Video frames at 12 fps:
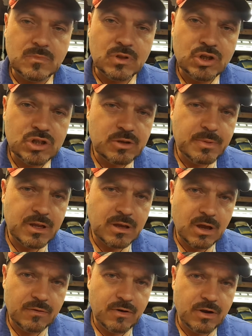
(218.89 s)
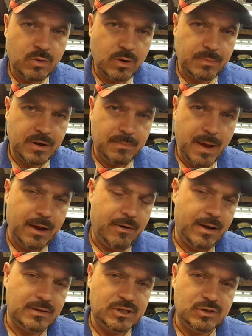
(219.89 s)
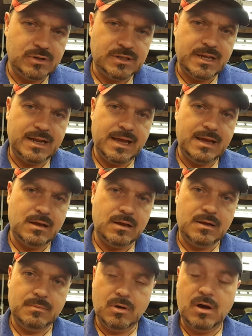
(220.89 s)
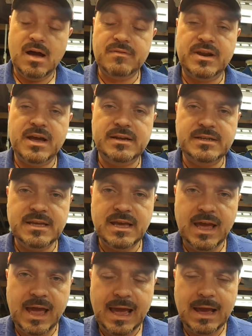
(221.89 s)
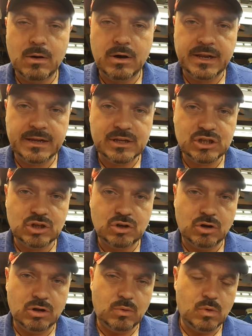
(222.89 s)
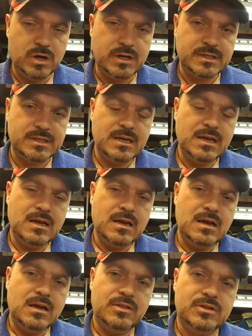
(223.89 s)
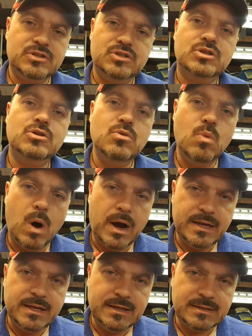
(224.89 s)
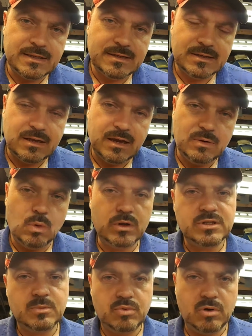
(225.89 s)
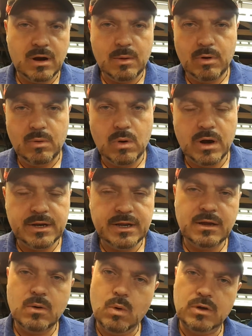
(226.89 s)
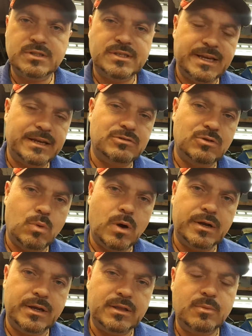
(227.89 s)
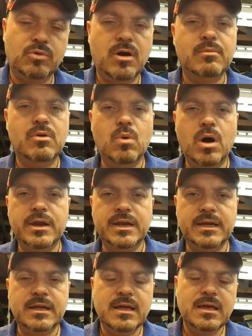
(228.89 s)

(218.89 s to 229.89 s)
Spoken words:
just a very quick bit of background so you understand or have an idea how an ignition coil works. There's two windings inside. One's a primary winding, one's a secondary winding. The primary winding